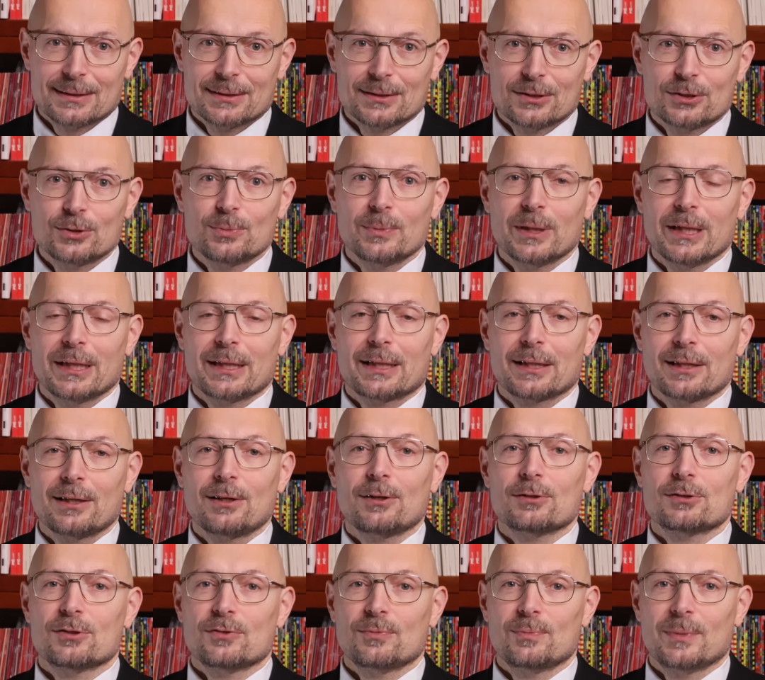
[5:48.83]
to make a
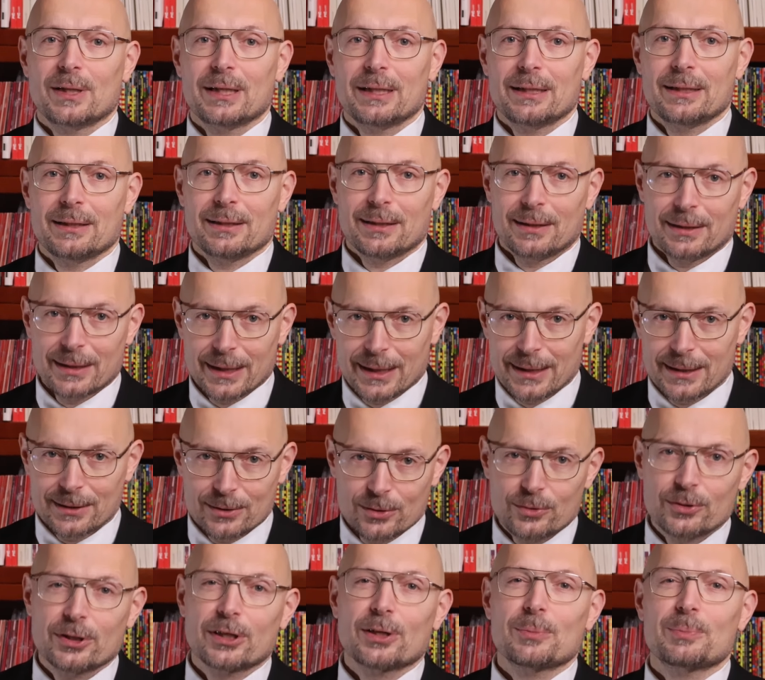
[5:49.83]
lot of money than
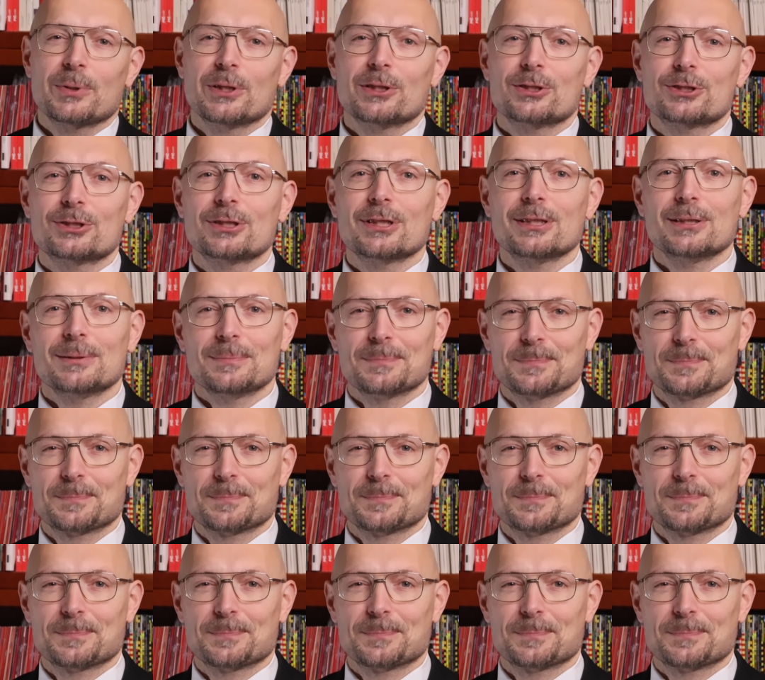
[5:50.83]
doing a PhD.